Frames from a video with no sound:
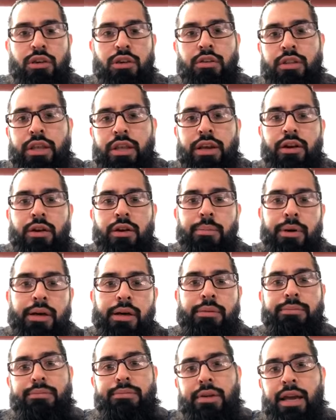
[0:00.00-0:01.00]
and there, but
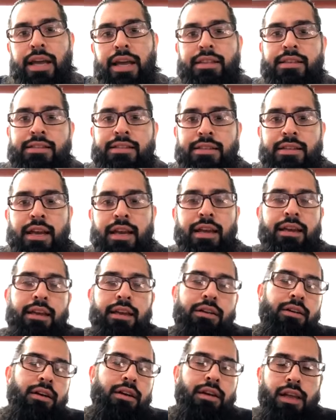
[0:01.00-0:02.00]
at the you
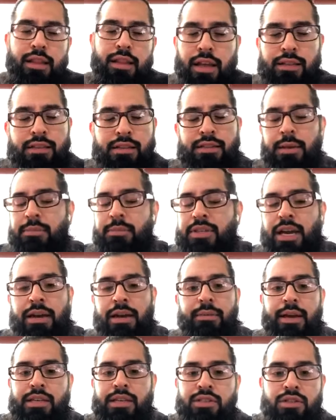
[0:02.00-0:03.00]
know at, at the same time,
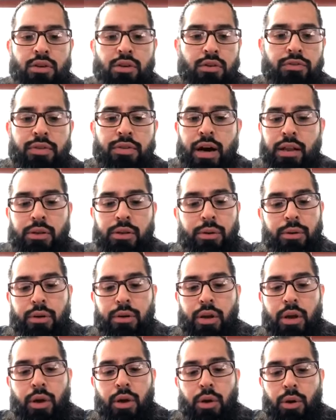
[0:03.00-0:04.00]
I still followed
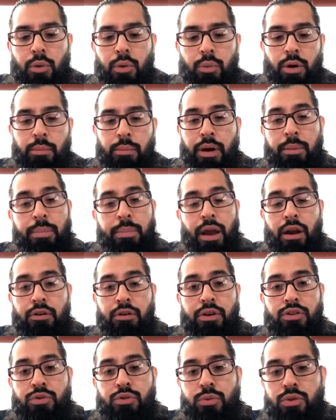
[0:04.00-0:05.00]
what my
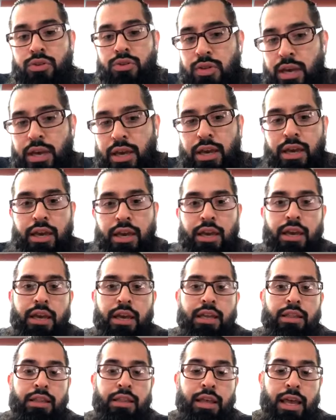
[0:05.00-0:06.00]
parents would say
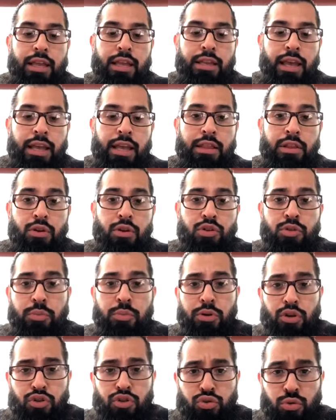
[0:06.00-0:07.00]
and and, and their
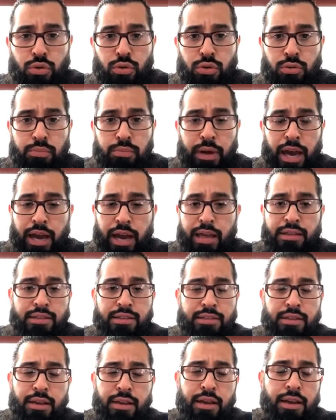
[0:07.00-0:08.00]
spiritual
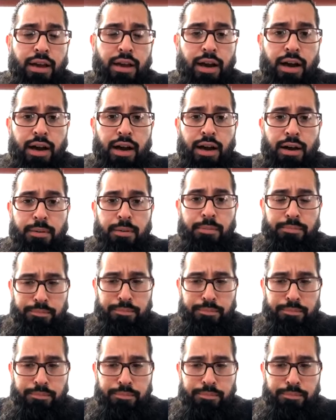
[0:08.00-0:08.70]
paths um,